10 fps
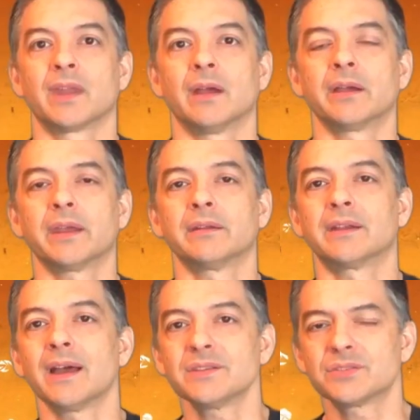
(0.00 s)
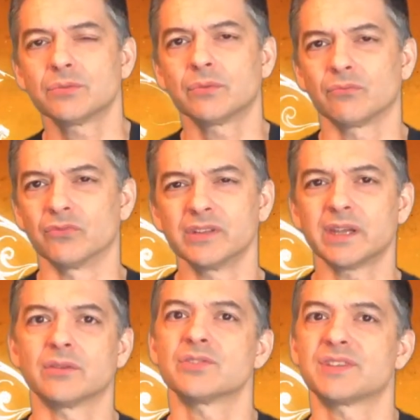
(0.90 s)
Again, guys don't
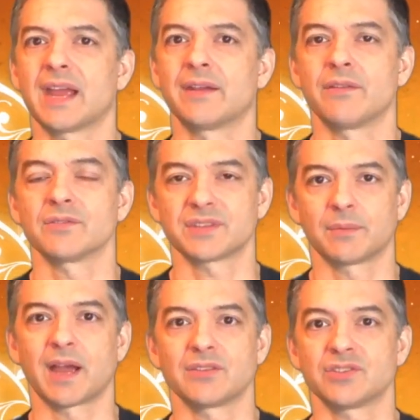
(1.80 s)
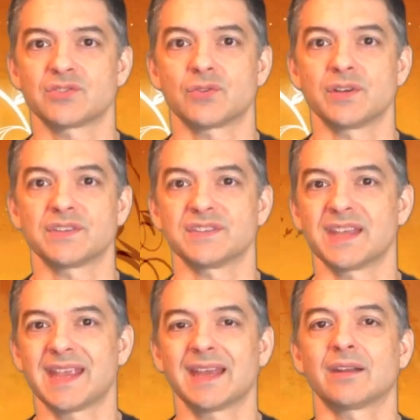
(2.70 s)
really understand their subconscious choices.
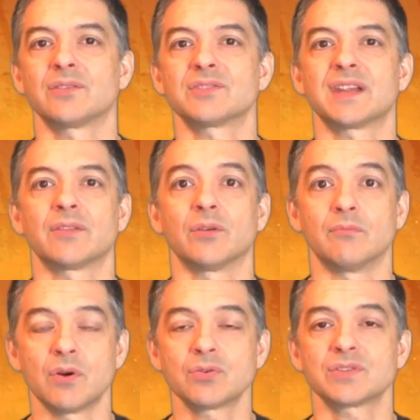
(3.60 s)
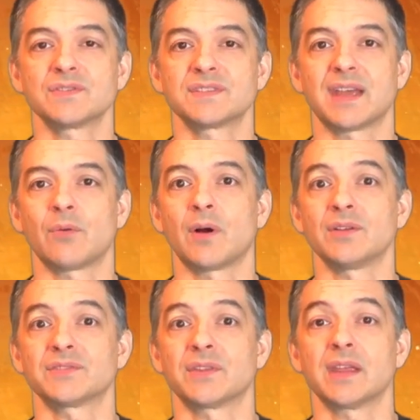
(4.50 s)
They can't understand their emotions that
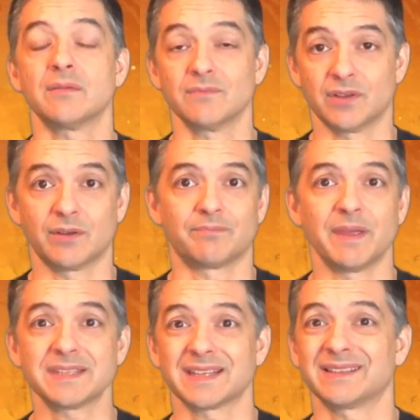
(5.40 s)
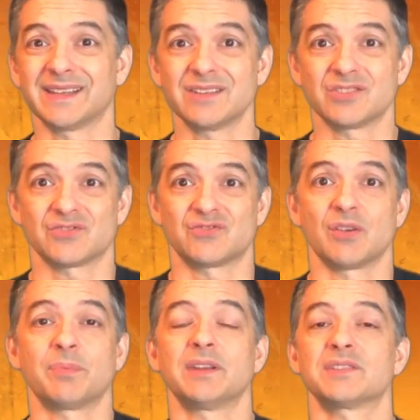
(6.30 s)
well, so they basically just
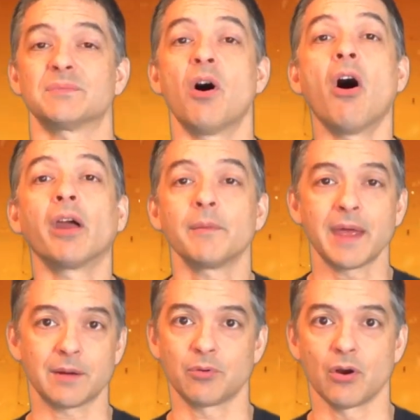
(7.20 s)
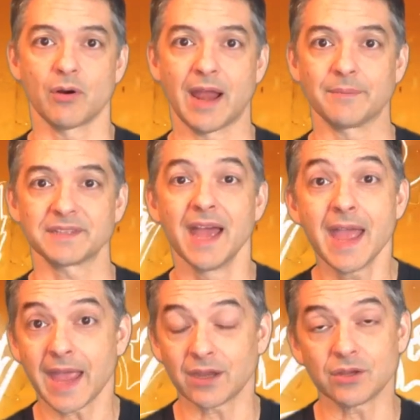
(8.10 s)
jump into some automatic programs,
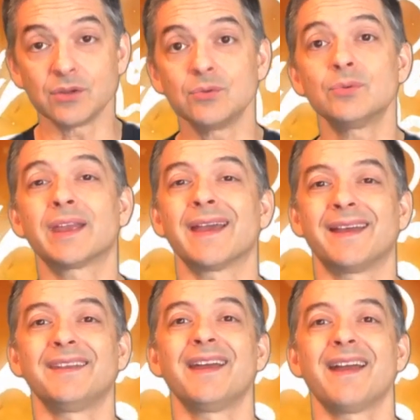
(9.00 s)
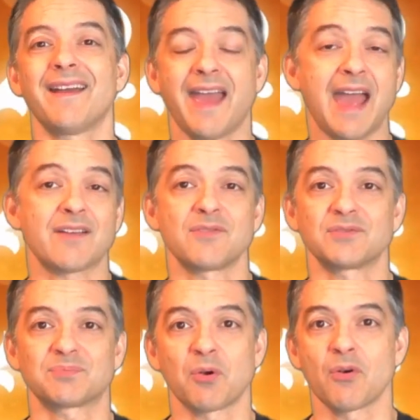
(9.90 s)
and you can hack
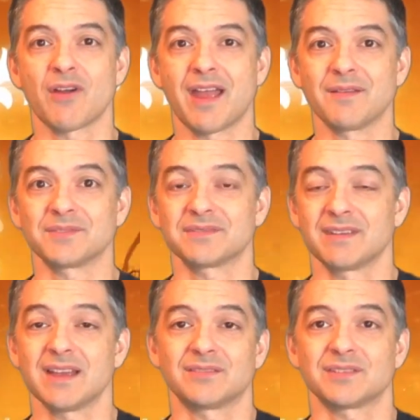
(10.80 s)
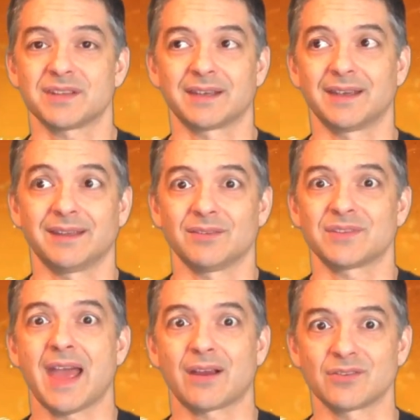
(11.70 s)
those programs. Yeah, just like, again, those
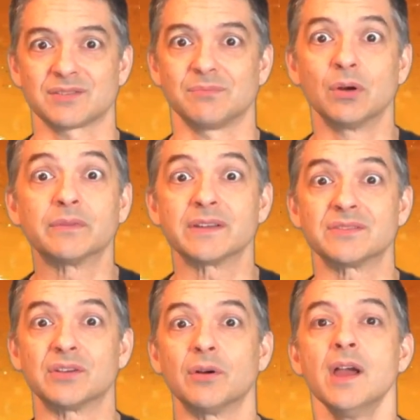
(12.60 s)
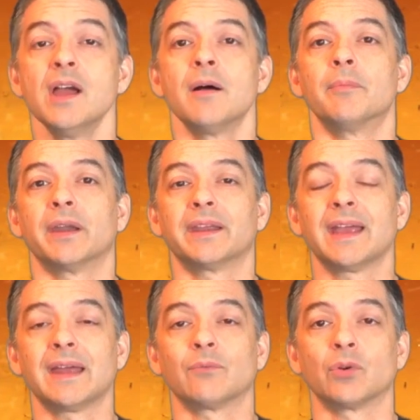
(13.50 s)
hackers in movies do. But
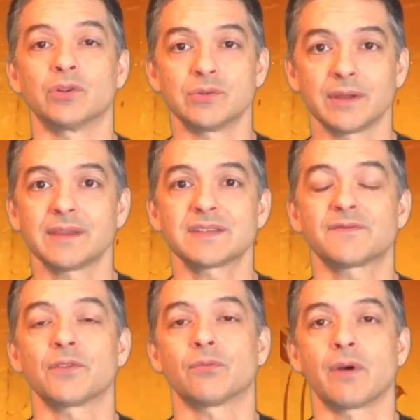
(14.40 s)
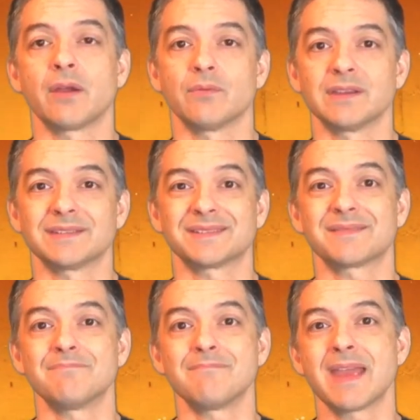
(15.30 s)
again, we're doing this for the right reasons,
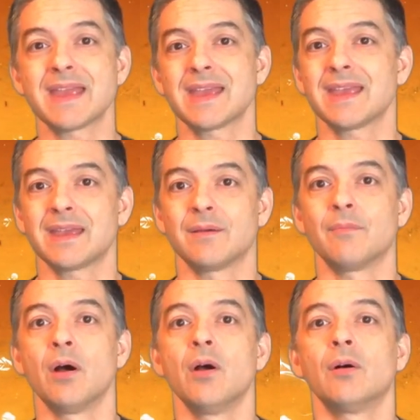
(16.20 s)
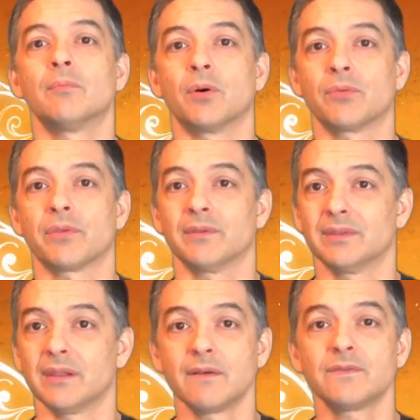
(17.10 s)
to make him both
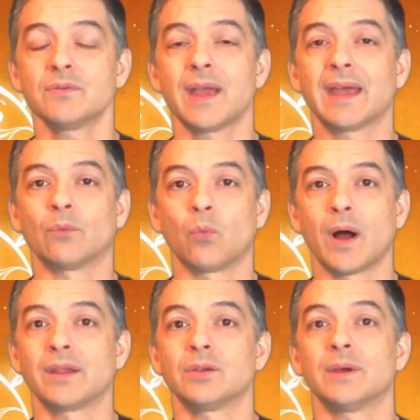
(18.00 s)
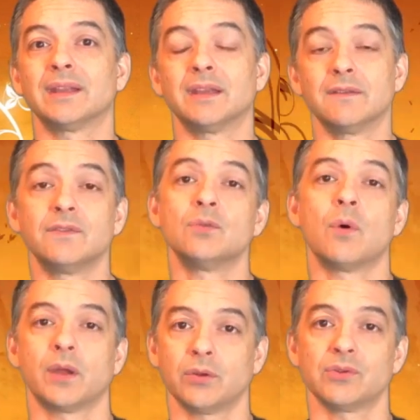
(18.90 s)
love you and want you and give you
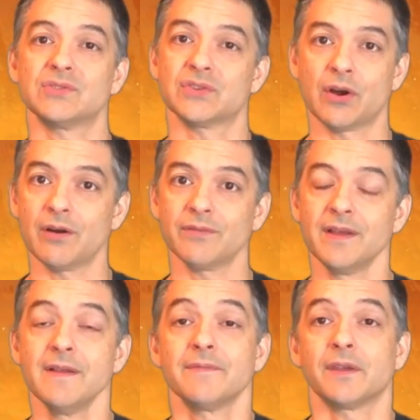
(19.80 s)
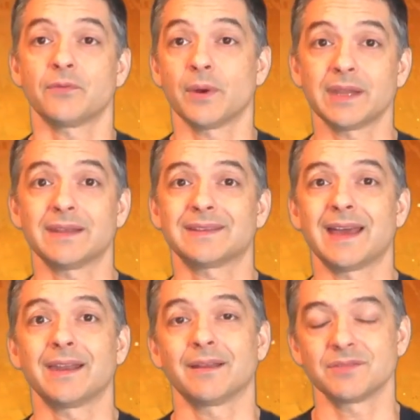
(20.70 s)
what you deserve. Now, if you want to get
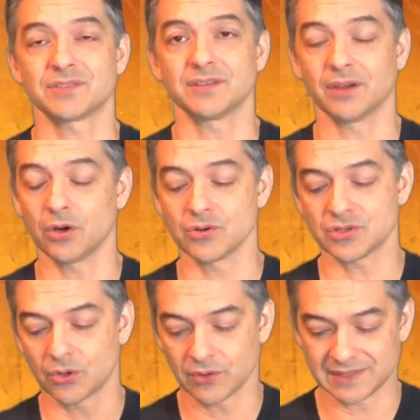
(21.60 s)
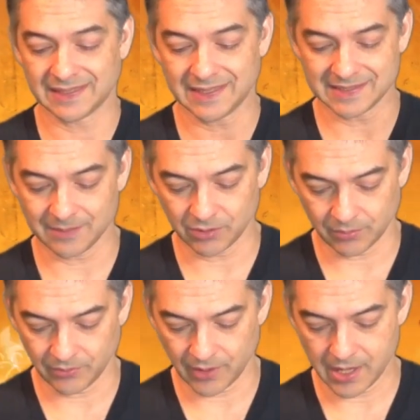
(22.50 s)
that, I encourage you to go to this link you see
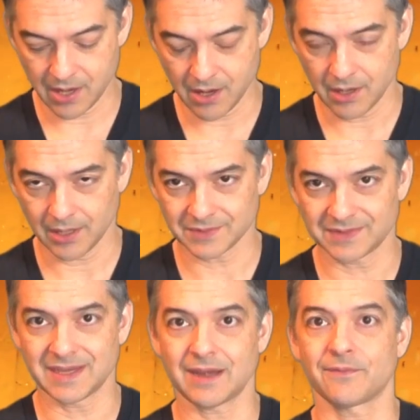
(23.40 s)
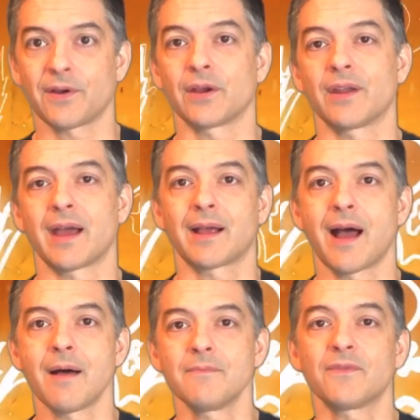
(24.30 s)
below me right here. It's
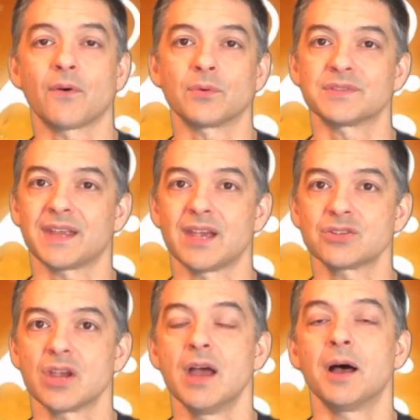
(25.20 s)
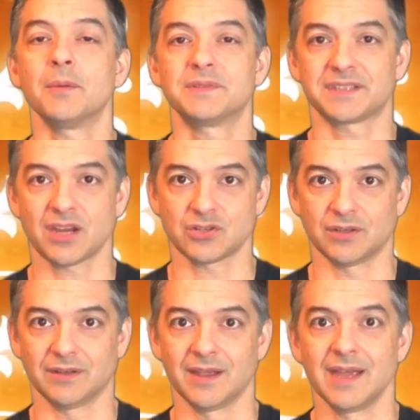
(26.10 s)
datingfire.com/obsession.